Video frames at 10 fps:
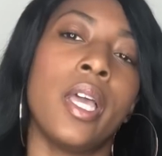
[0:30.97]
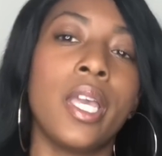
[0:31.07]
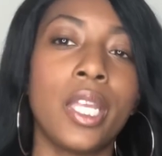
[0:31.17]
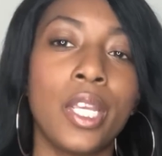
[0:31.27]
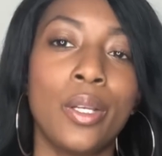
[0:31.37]

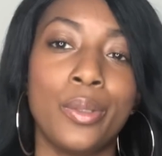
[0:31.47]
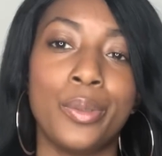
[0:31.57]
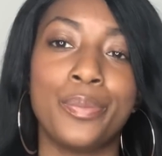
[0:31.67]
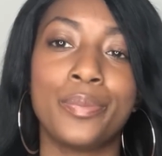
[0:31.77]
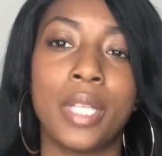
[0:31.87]

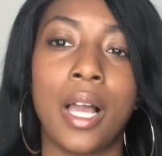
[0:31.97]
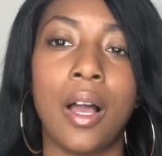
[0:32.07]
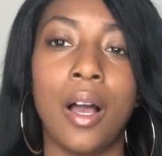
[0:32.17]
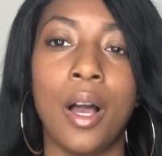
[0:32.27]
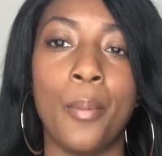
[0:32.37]
anywho,
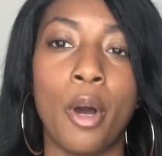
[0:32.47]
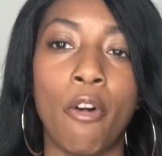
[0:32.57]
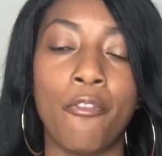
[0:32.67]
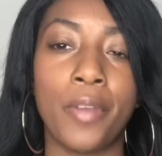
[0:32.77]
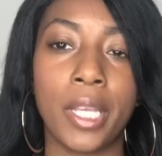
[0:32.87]

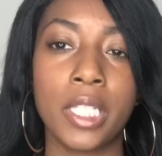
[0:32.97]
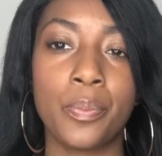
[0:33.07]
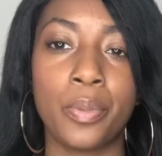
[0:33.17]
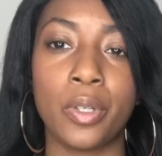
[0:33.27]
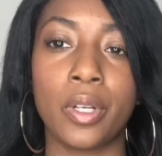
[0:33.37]
on
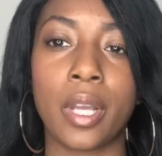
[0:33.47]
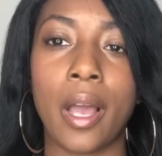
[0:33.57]
Facebook,